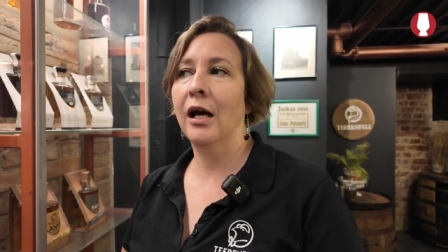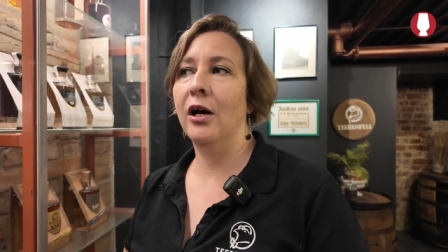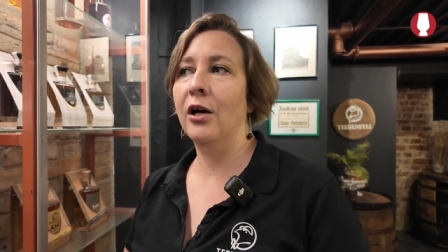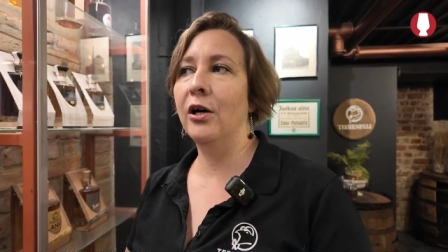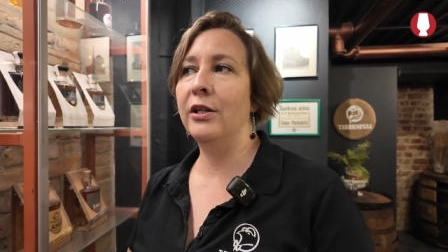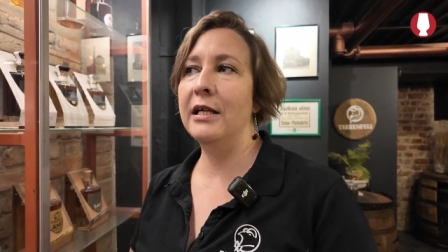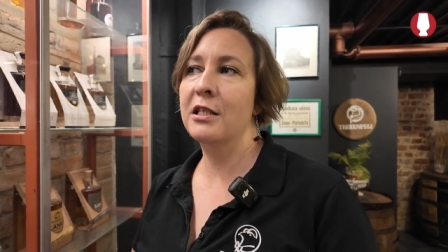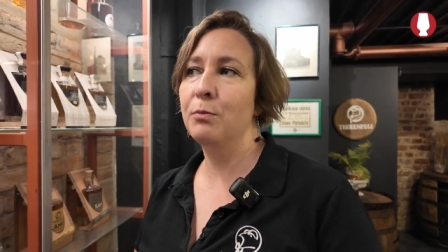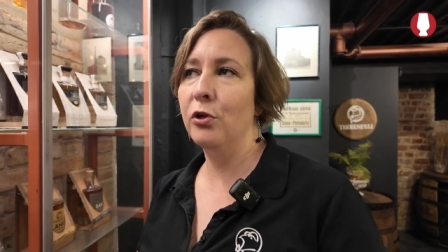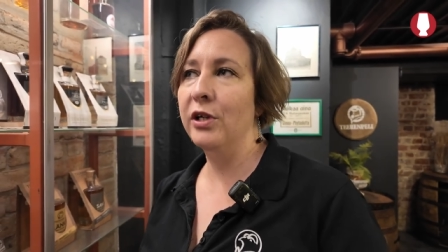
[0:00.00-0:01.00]
Uh, the
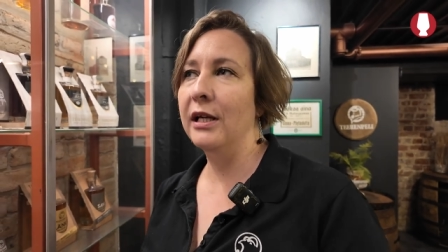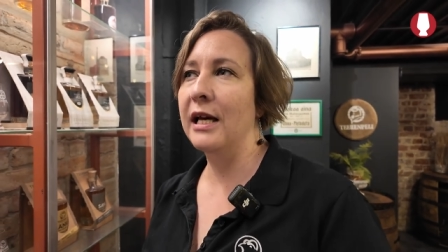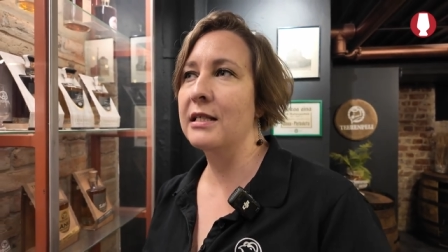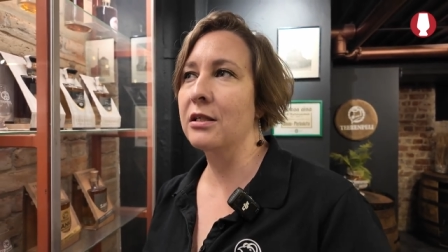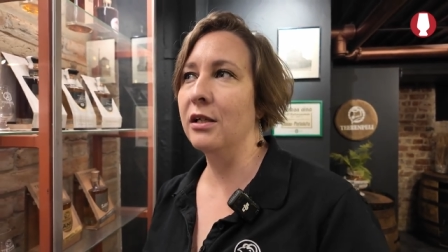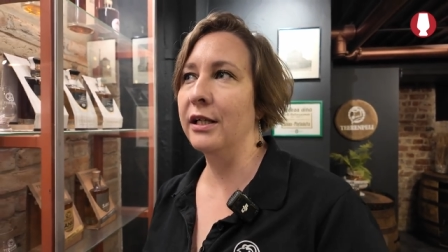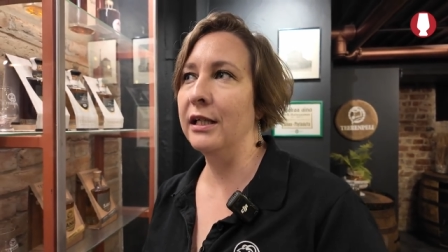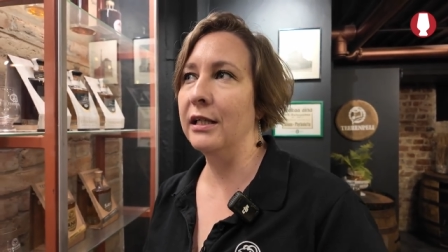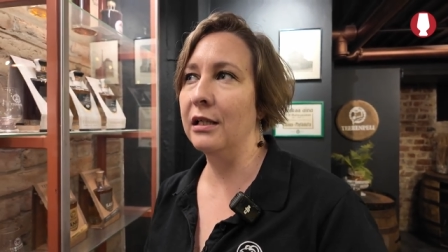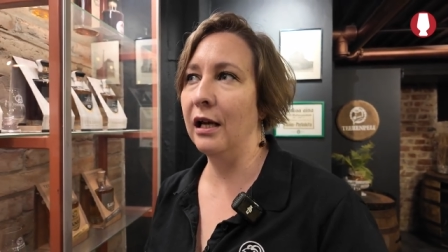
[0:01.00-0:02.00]
exporting has
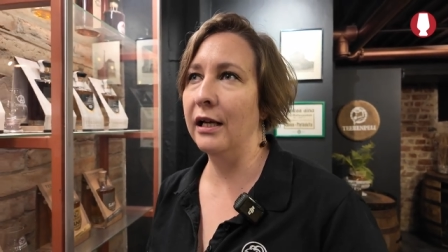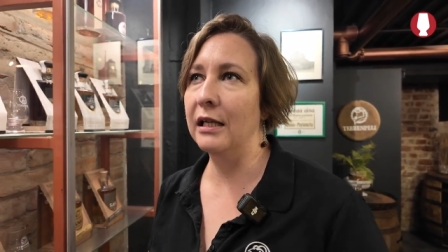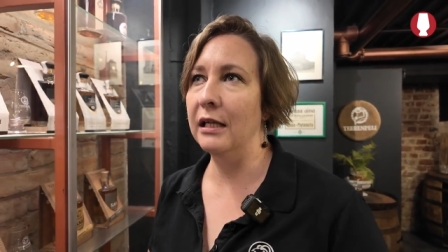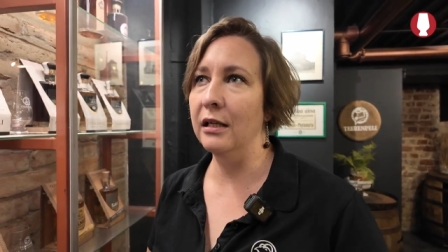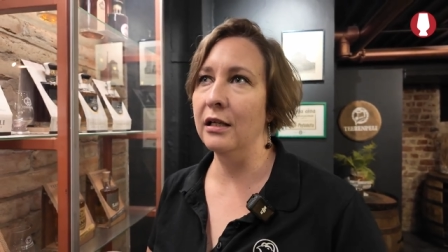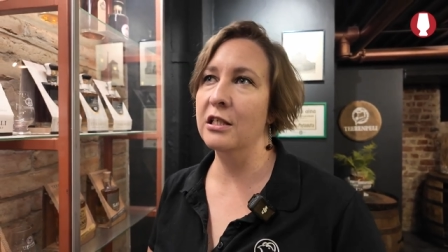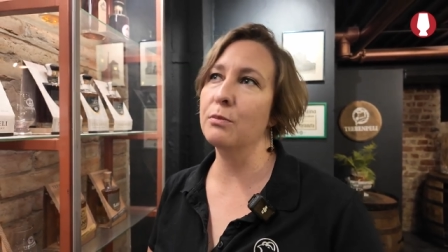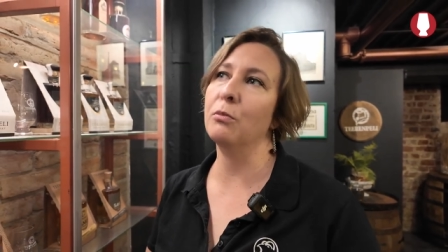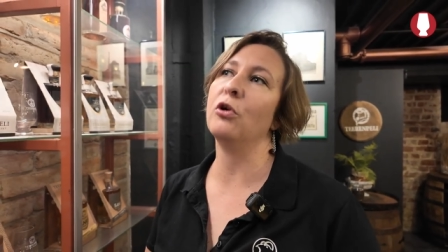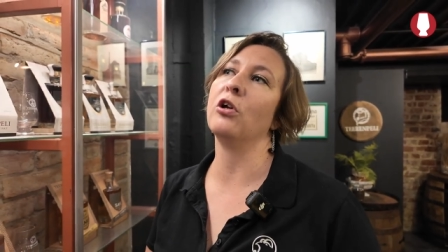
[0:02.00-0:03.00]
started like in
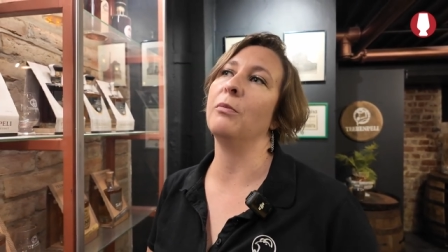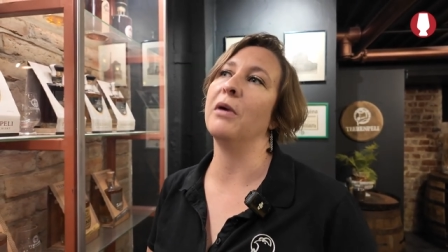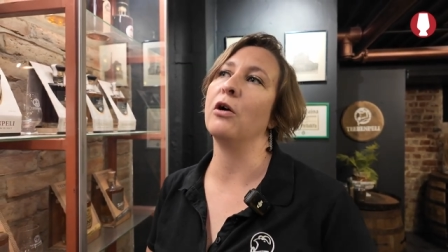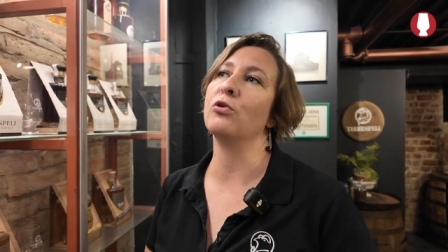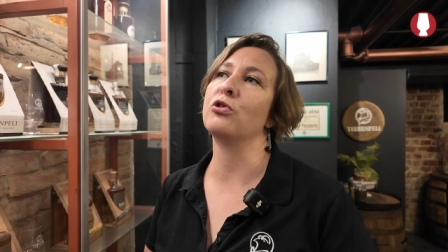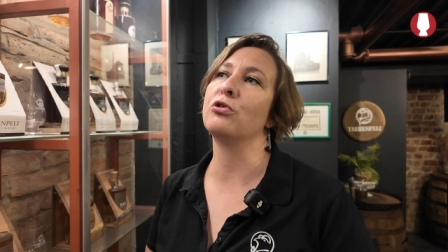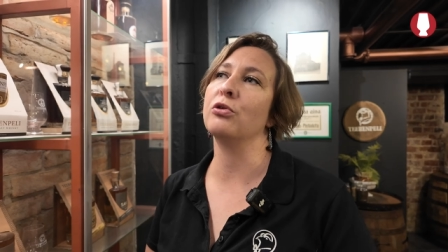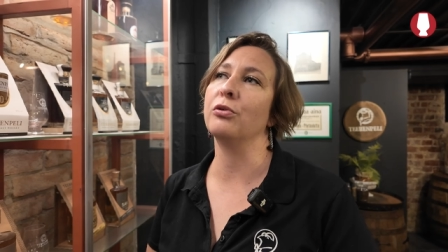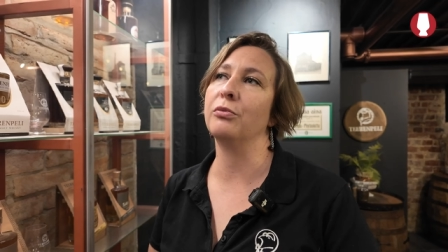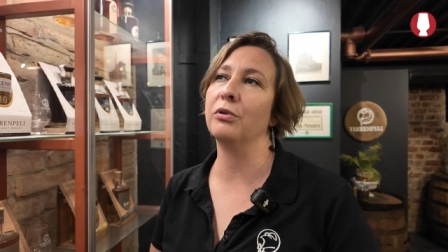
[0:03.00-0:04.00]
small amounts
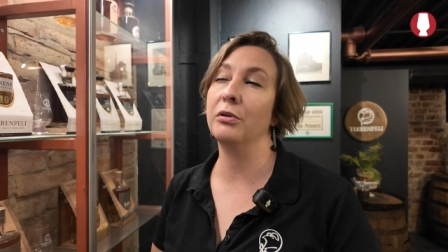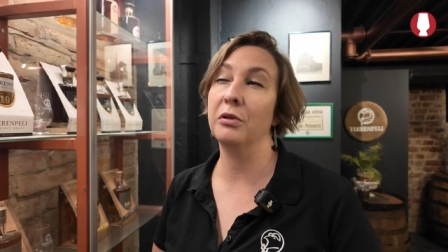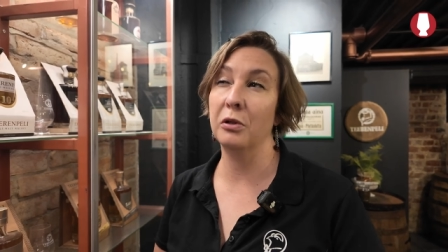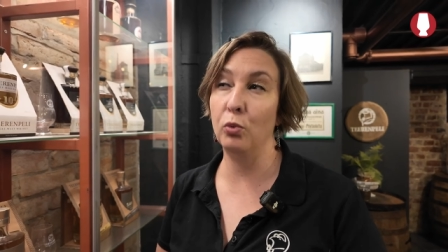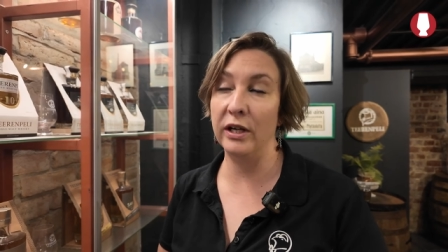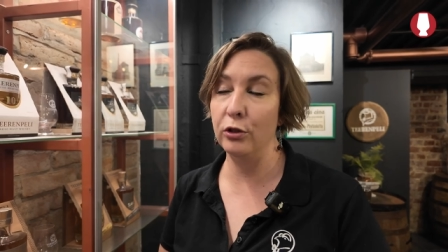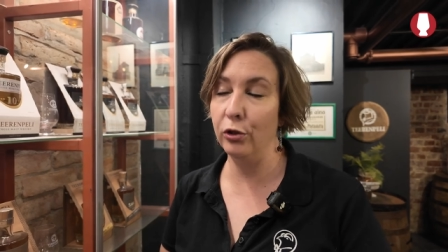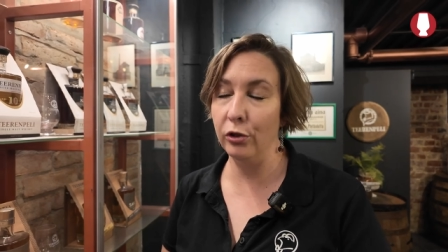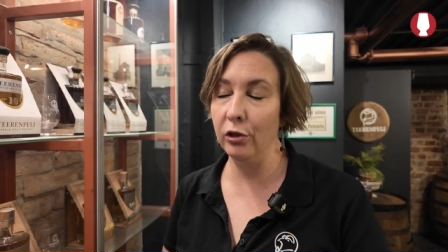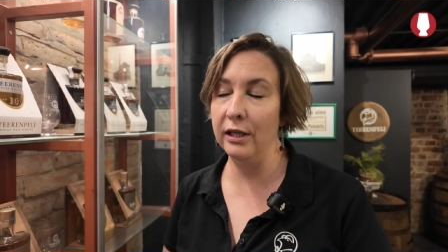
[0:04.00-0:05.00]
uh, quite
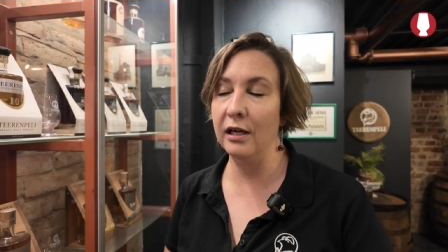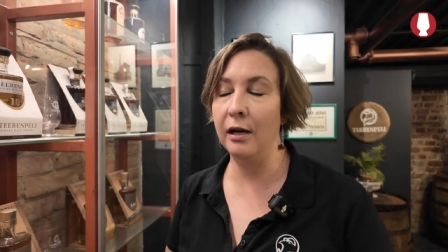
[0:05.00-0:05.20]
early.